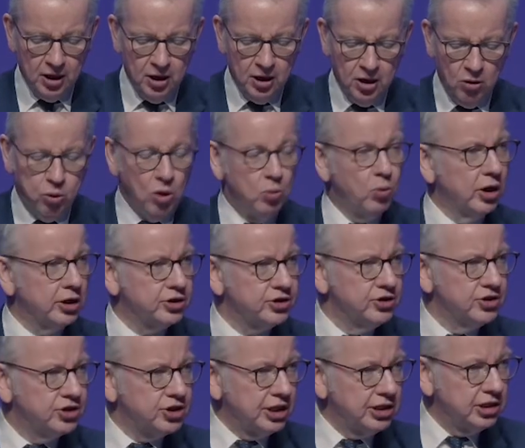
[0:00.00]
What works in
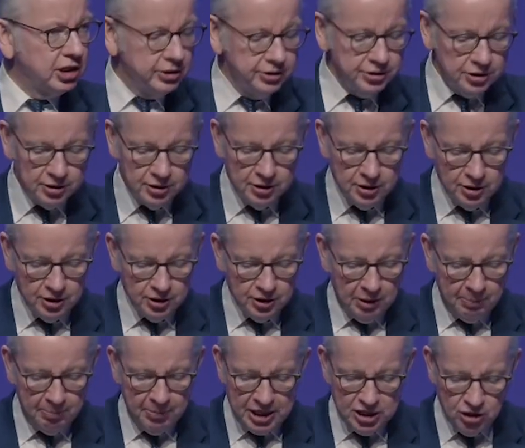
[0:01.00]
Sunderland
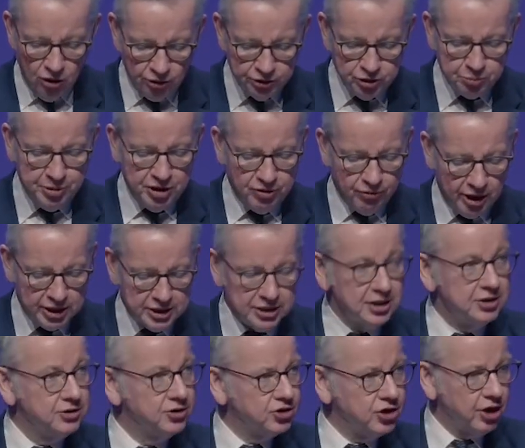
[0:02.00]
may not be right
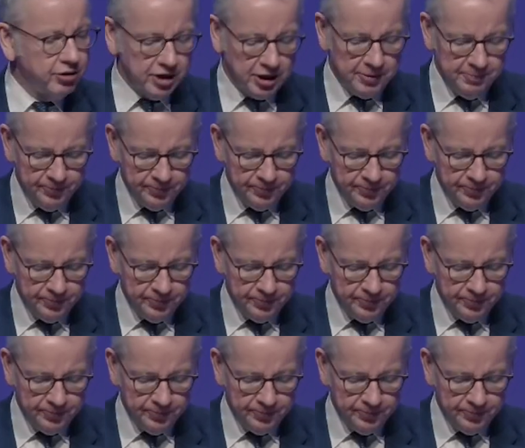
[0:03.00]
in Surrey.